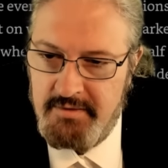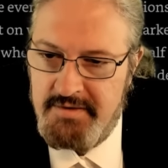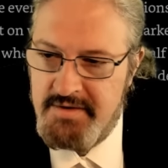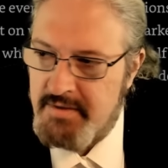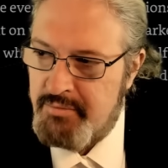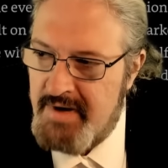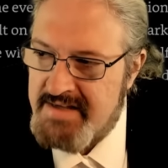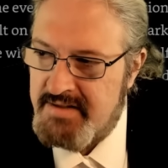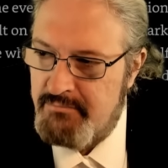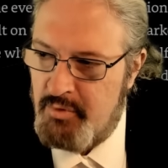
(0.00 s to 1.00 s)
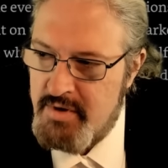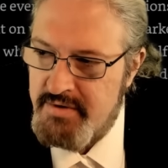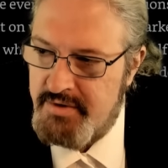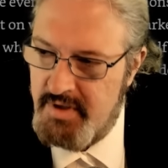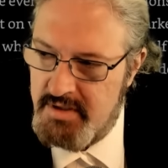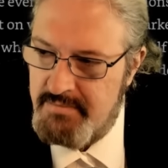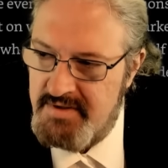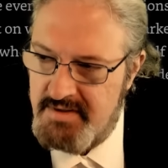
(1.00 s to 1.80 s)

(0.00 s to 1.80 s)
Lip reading: to suppress important judgments